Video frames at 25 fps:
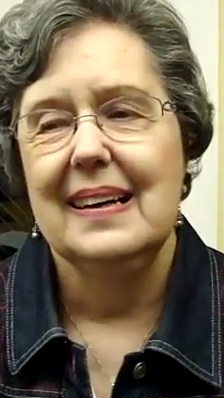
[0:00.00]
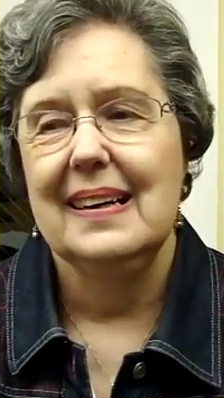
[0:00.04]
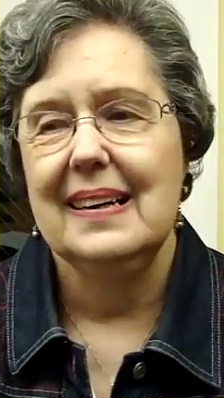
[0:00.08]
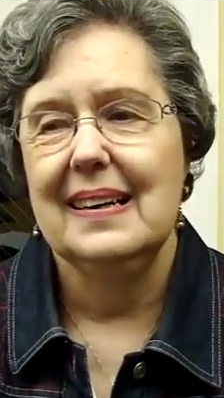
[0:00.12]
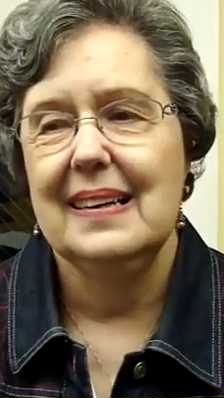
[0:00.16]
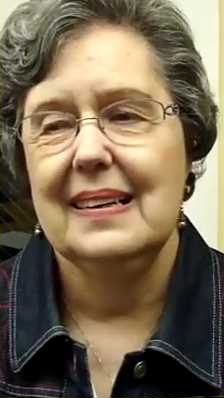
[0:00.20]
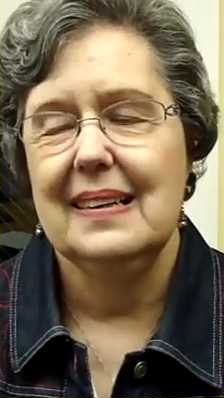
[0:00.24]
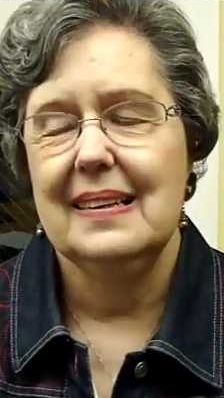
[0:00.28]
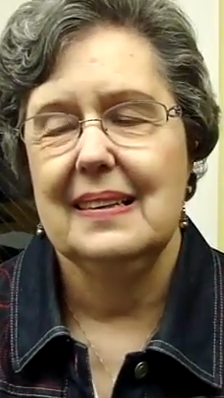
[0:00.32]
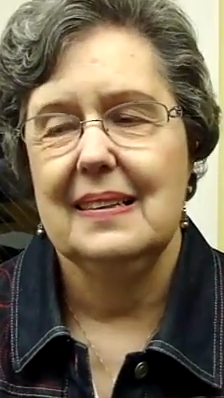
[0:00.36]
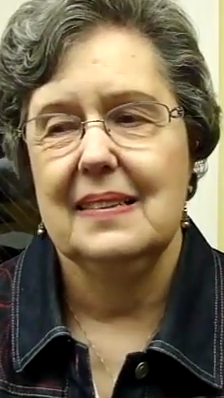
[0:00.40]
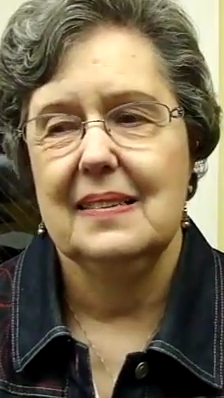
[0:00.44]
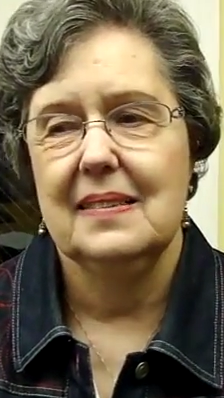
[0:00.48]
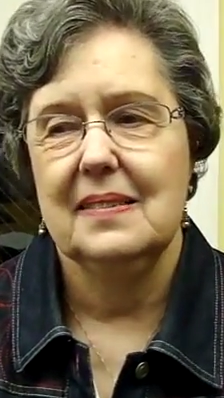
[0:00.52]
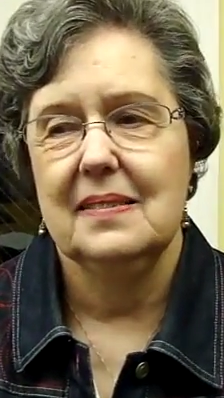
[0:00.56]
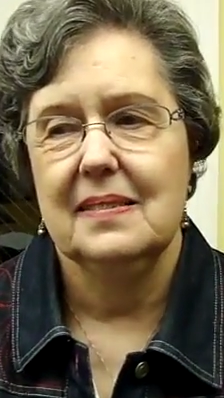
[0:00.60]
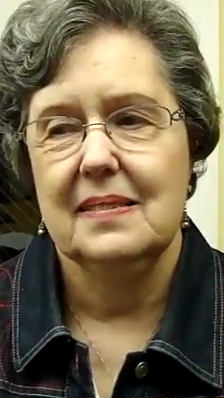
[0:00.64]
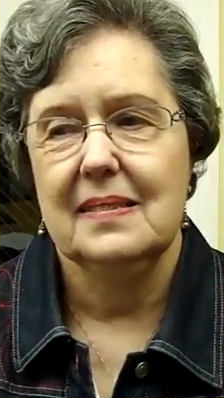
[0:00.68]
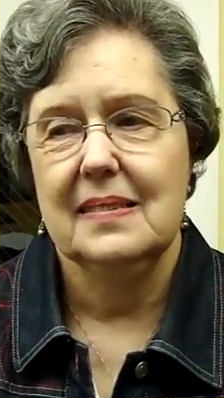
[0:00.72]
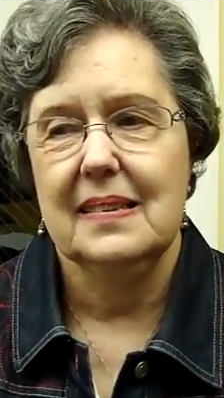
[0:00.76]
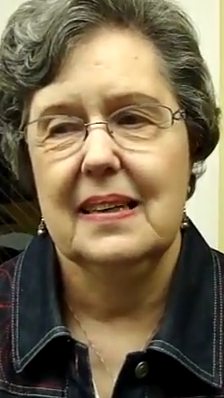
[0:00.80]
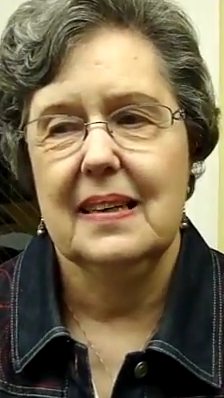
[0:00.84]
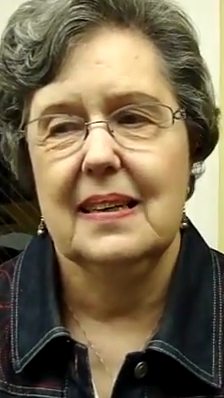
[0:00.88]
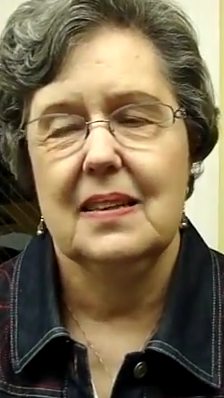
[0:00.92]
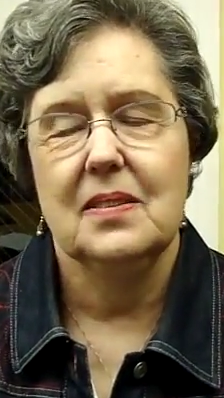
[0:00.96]

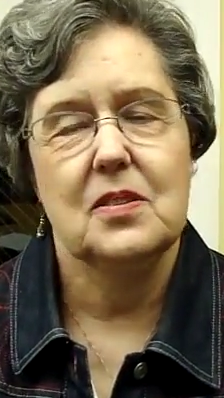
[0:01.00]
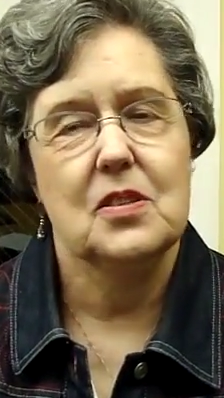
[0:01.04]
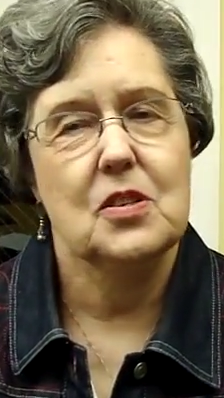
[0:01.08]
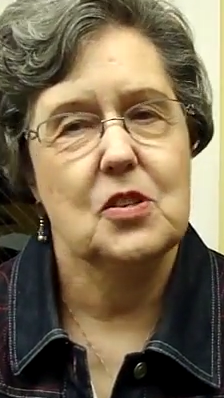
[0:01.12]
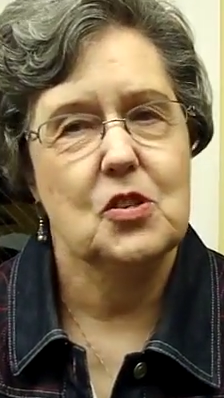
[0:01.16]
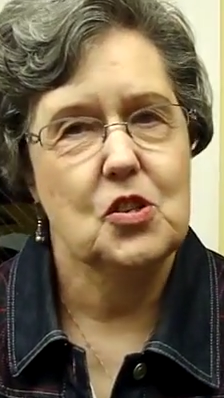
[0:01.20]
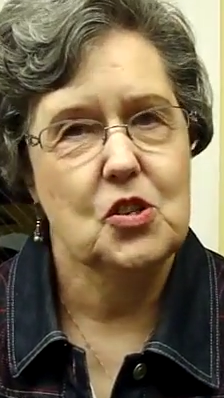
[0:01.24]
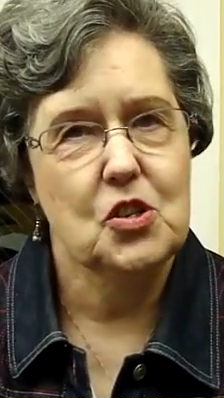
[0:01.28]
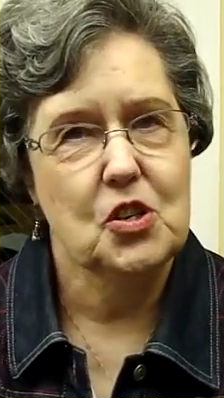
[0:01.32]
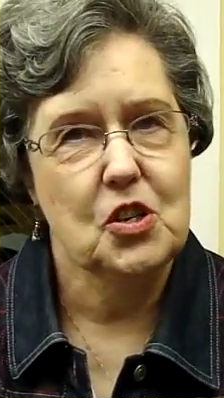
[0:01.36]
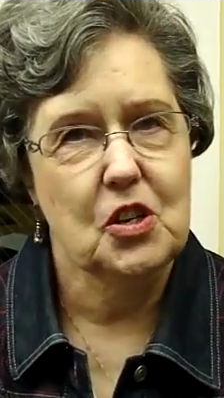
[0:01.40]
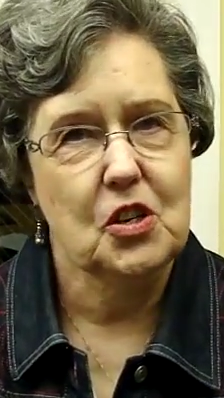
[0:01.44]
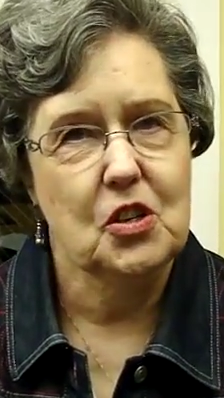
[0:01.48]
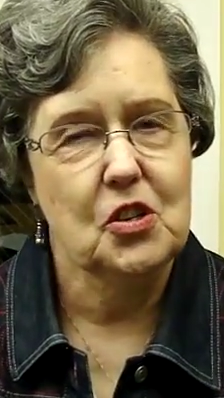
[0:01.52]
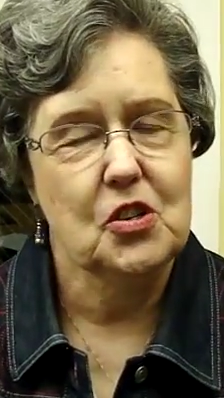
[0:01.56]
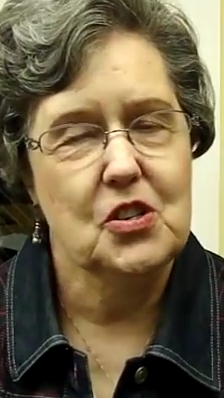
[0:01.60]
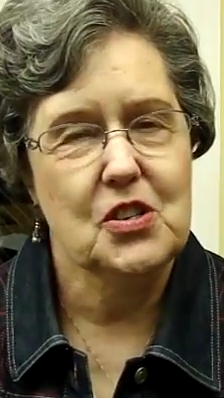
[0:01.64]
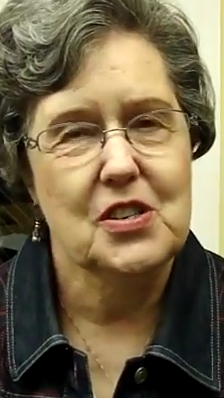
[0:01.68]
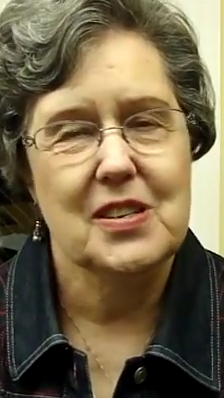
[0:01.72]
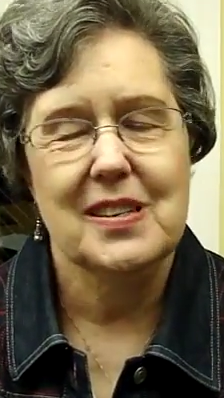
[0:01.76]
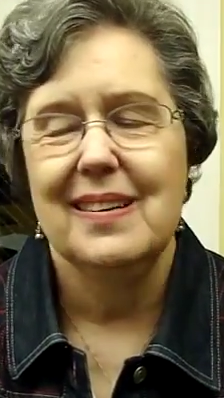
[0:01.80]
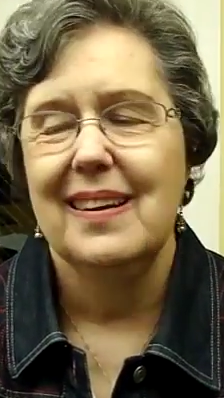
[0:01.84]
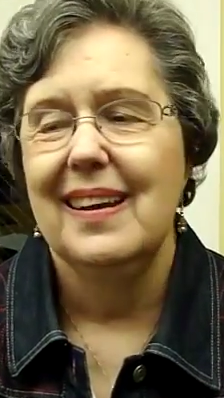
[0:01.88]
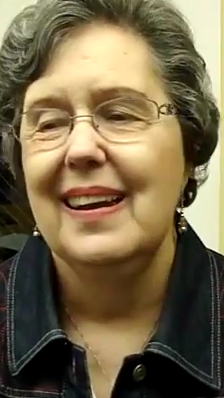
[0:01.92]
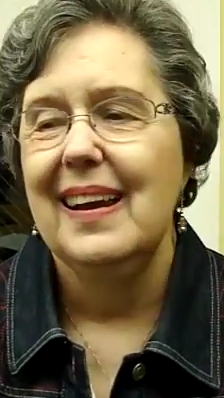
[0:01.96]
at this
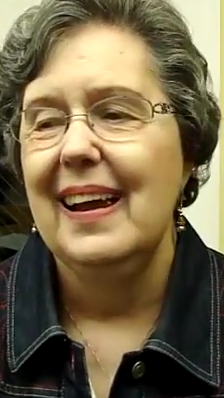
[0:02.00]
church.